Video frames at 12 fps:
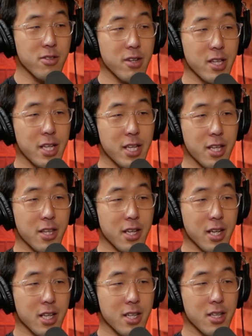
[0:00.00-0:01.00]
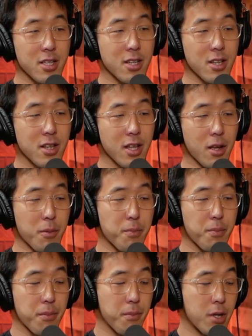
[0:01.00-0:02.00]
really nothing I, like
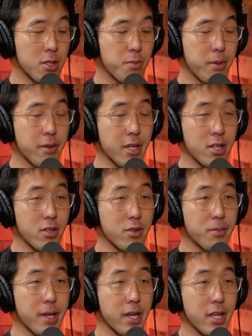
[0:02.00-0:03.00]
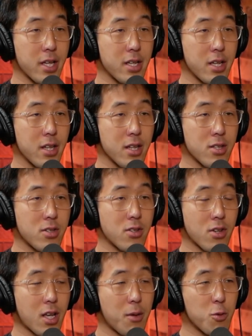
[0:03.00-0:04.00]
most people can do about it unless
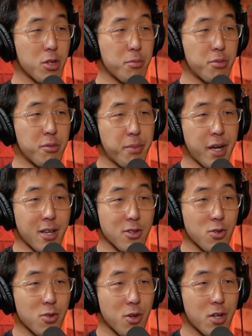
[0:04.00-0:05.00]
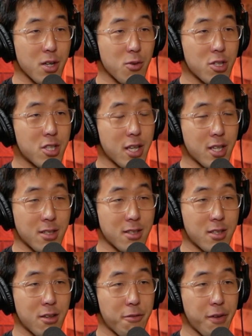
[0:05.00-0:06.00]
you come with a prepared story, which they can
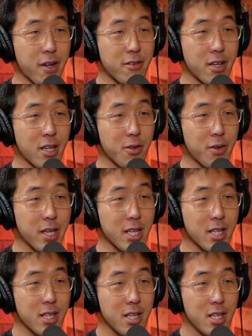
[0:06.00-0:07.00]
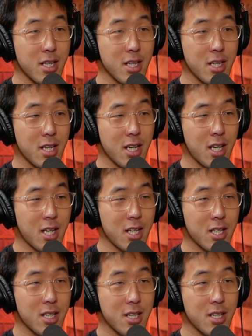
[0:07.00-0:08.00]
sniff out right away. That's
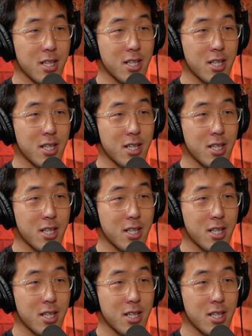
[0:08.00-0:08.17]
the be-